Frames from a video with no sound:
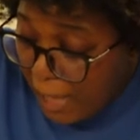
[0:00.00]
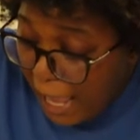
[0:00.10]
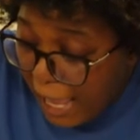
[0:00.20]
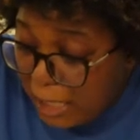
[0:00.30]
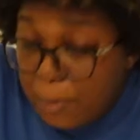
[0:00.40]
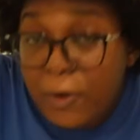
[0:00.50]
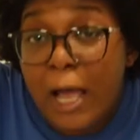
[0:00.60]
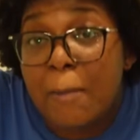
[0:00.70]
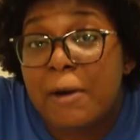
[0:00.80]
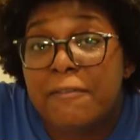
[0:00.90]
I pulled out
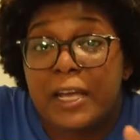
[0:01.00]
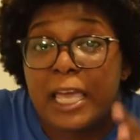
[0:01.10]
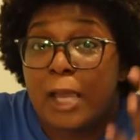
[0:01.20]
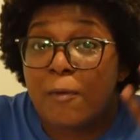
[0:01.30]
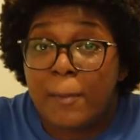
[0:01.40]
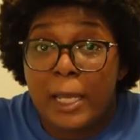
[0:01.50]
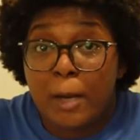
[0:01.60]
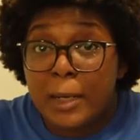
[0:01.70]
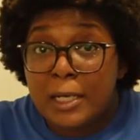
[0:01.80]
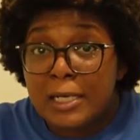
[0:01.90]
her motherfucking ear,
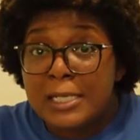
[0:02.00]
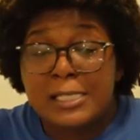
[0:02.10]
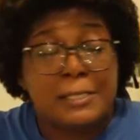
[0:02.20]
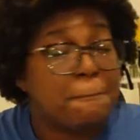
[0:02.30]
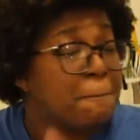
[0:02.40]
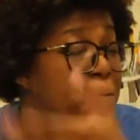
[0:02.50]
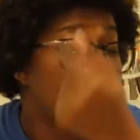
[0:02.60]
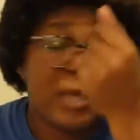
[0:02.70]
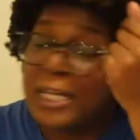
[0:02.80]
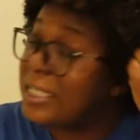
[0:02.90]
earbuds
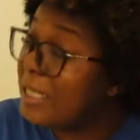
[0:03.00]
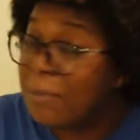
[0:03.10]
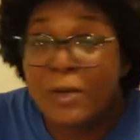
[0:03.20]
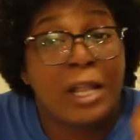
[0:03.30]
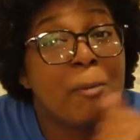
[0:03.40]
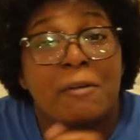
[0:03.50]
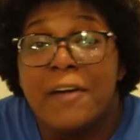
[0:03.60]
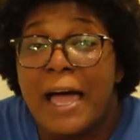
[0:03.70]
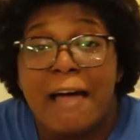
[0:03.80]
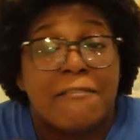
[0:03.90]
she pulled out her
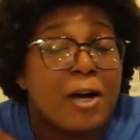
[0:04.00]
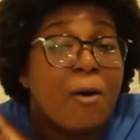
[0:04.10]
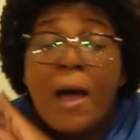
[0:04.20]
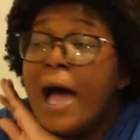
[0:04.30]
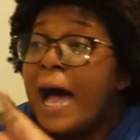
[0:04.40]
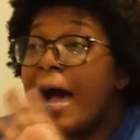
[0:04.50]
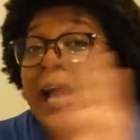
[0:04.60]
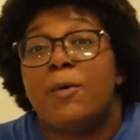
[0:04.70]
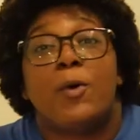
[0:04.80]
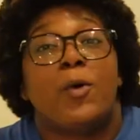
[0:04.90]
motherfucking iPhone. I
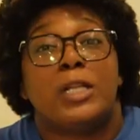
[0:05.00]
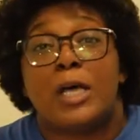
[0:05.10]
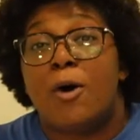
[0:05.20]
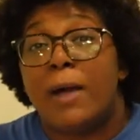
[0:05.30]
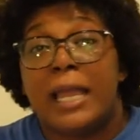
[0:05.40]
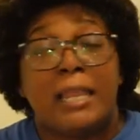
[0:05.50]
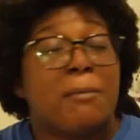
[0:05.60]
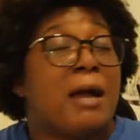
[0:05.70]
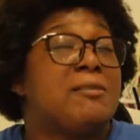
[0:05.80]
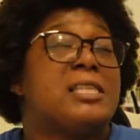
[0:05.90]
didn't recorded the whole goddamn
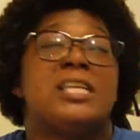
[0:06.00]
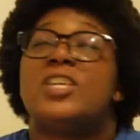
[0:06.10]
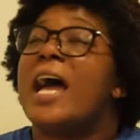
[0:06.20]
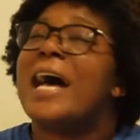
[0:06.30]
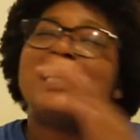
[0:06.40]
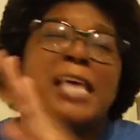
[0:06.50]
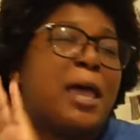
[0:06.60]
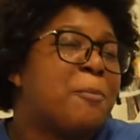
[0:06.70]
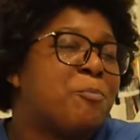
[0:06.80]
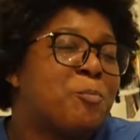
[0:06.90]
conversation. I
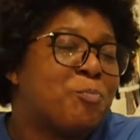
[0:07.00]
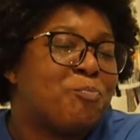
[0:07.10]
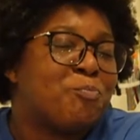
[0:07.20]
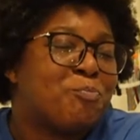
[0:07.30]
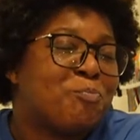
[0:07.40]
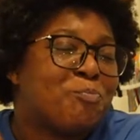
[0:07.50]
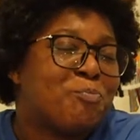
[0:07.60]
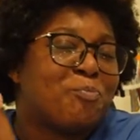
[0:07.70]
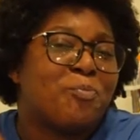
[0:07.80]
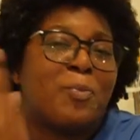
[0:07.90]
said,
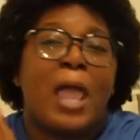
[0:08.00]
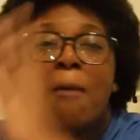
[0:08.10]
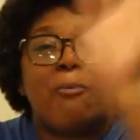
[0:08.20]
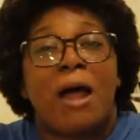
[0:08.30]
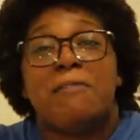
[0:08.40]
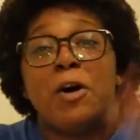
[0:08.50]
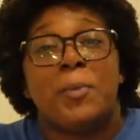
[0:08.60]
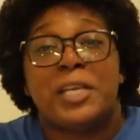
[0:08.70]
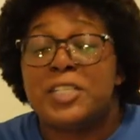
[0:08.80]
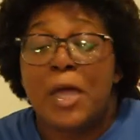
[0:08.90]
bravo,
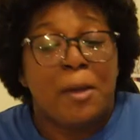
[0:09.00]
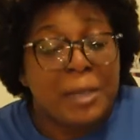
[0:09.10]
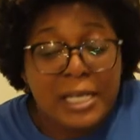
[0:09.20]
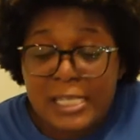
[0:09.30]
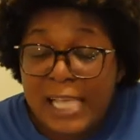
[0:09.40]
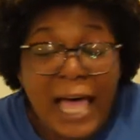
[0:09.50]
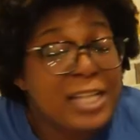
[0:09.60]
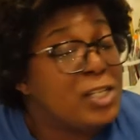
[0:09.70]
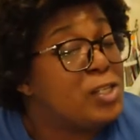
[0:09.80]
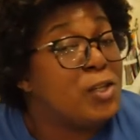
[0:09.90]
bitch, because I
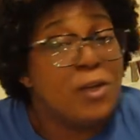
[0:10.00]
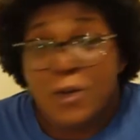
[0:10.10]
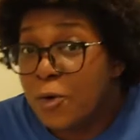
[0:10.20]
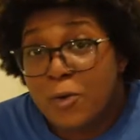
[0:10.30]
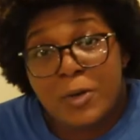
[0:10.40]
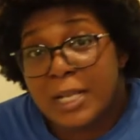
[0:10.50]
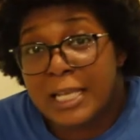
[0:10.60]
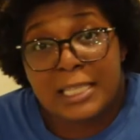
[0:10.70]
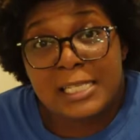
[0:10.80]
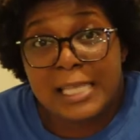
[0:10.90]
just knew you didn't
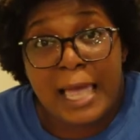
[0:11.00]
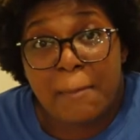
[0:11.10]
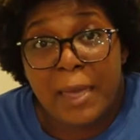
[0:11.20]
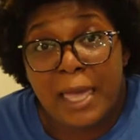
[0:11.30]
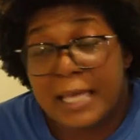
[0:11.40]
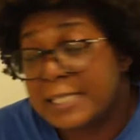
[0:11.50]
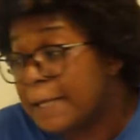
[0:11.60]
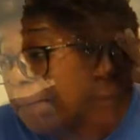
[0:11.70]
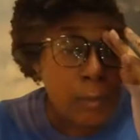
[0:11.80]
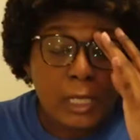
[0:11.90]
let this time pass.
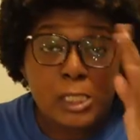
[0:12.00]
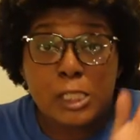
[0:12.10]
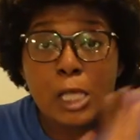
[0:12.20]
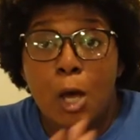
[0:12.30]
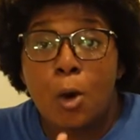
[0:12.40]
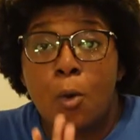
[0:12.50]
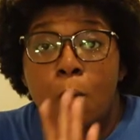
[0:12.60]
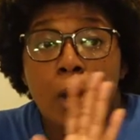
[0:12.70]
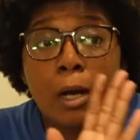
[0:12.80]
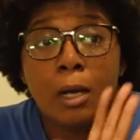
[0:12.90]
So